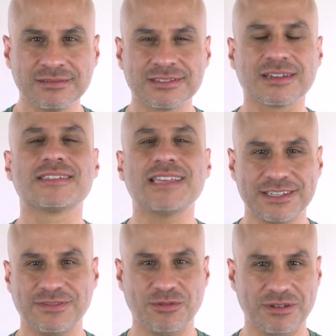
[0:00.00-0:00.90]

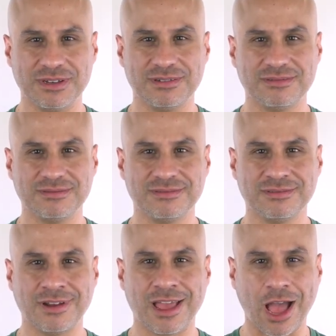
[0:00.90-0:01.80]
successful women
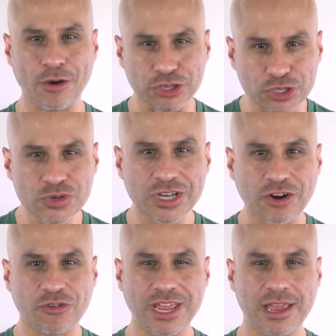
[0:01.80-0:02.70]
how you can
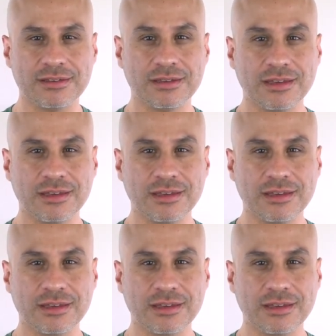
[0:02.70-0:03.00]
create